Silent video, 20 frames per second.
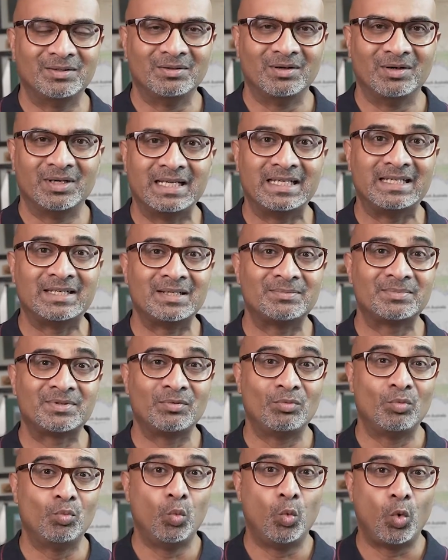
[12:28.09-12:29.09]
or in terms
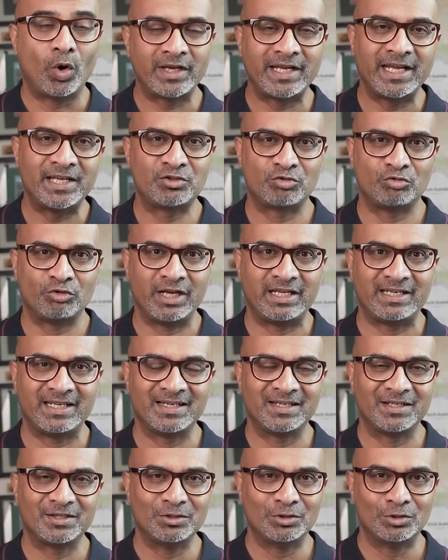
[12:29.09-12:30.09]
of wattage
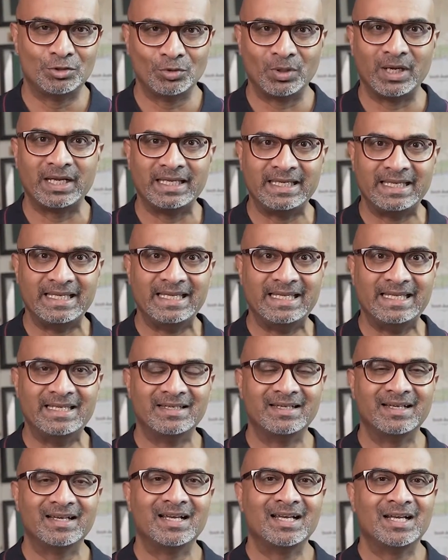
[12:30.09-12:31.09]
rating, do I
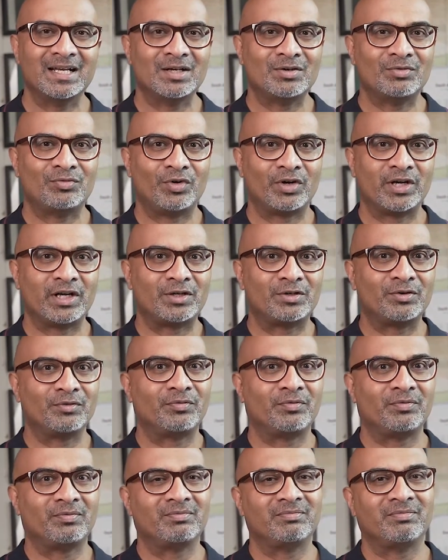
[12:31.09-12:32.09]
need for it to
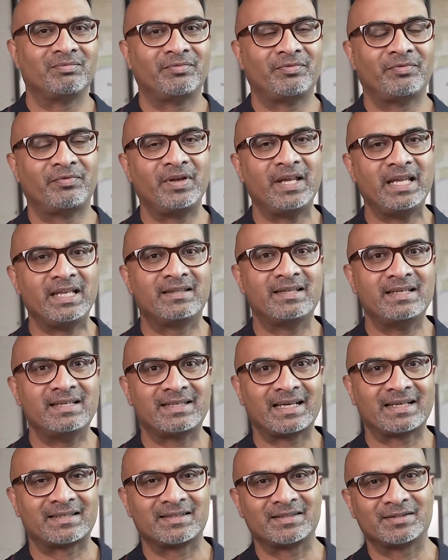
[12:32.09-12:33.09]
feed
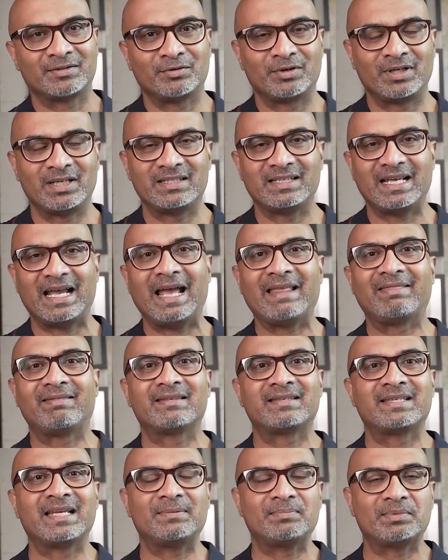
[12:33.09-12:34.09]
these accessories at
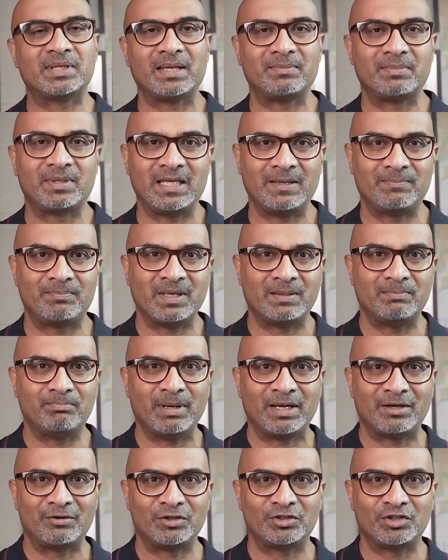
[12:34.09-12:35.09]
the same time keep the
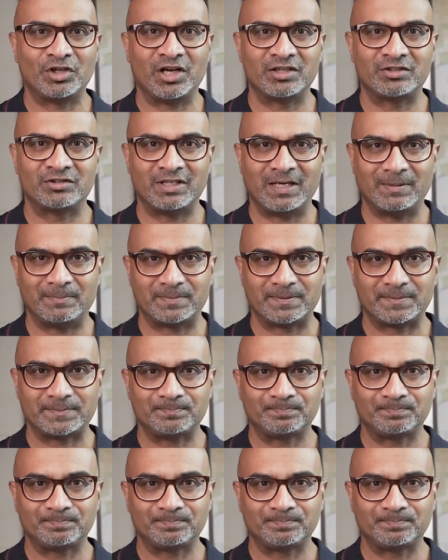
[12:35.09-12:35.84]
battery charged up.